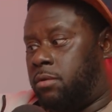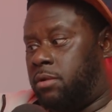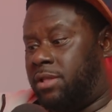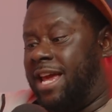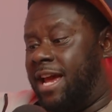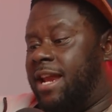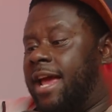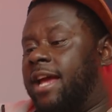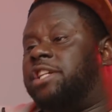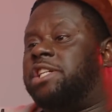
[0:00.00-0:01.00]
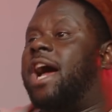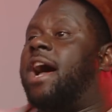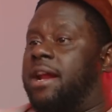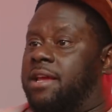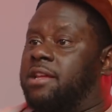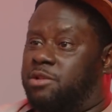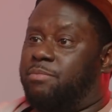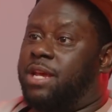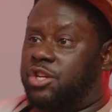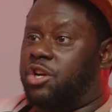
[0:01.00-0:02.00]
DNA and Shine against
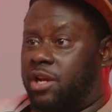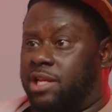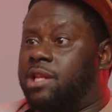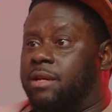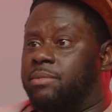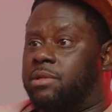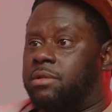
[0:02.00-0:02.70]
me and Charlie Clips.